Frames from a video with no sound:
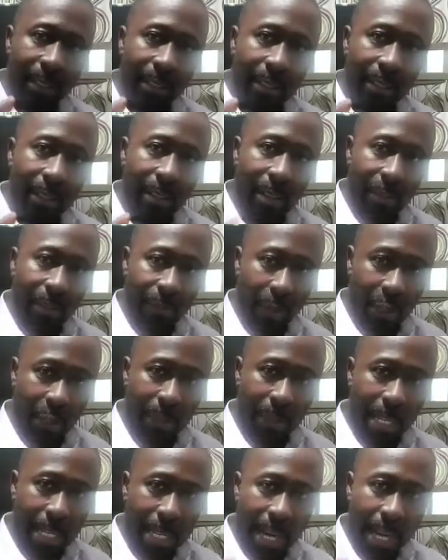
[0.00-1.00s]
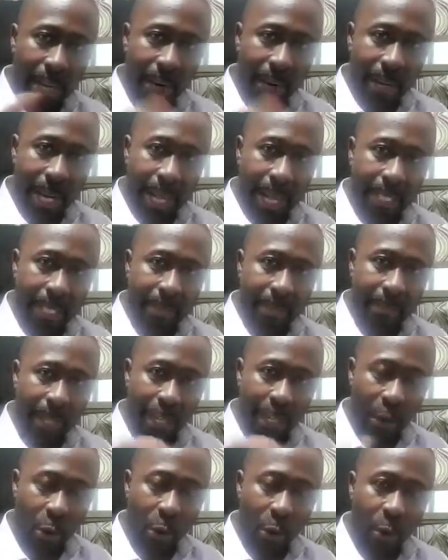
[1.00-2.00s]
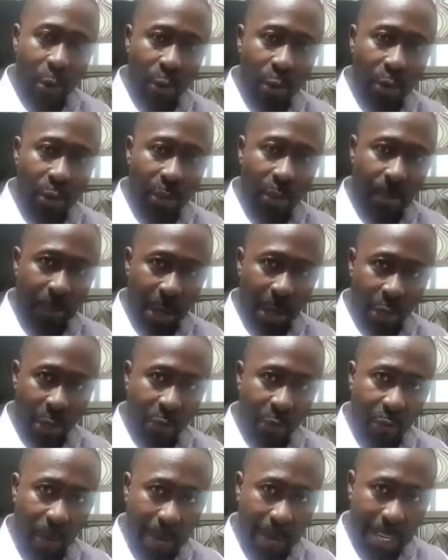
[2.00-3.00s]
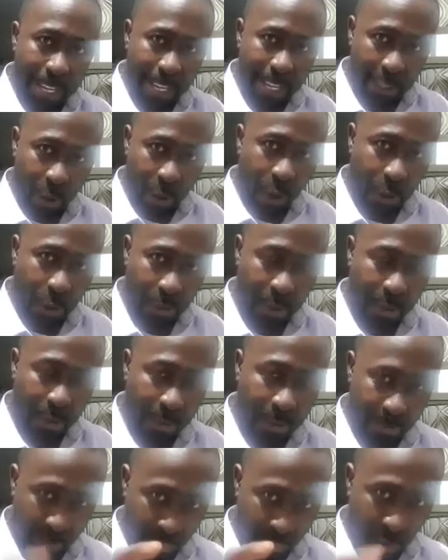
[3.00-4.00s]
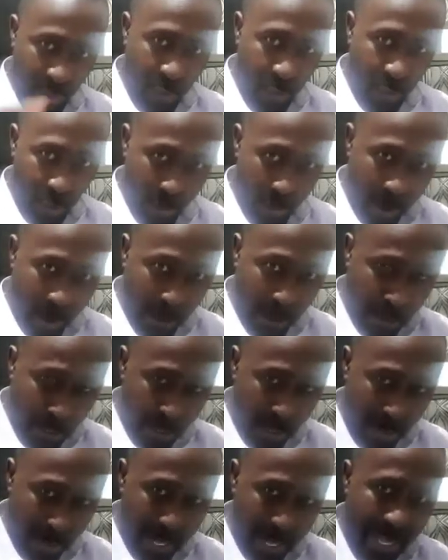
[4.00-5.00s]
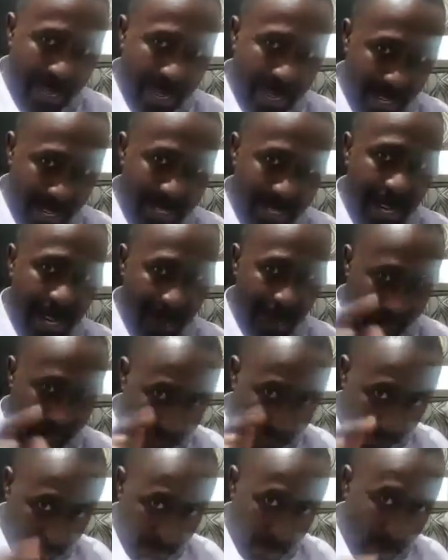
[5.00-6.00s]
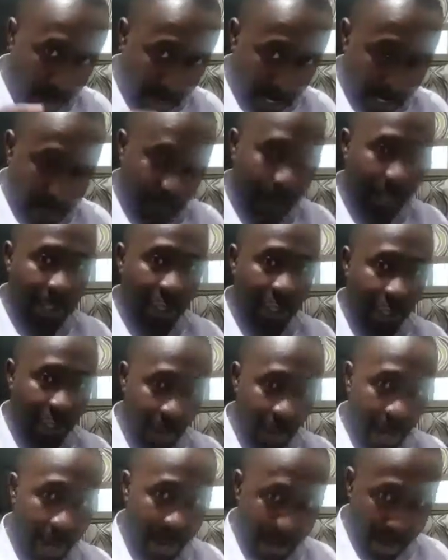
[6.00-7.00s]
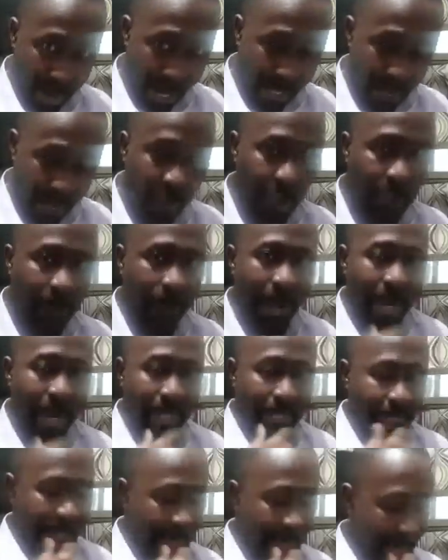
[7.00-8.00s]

Unfortunately, I not get me co-host because we've been discuss 1 or 2, 3 things them on this particular retrospect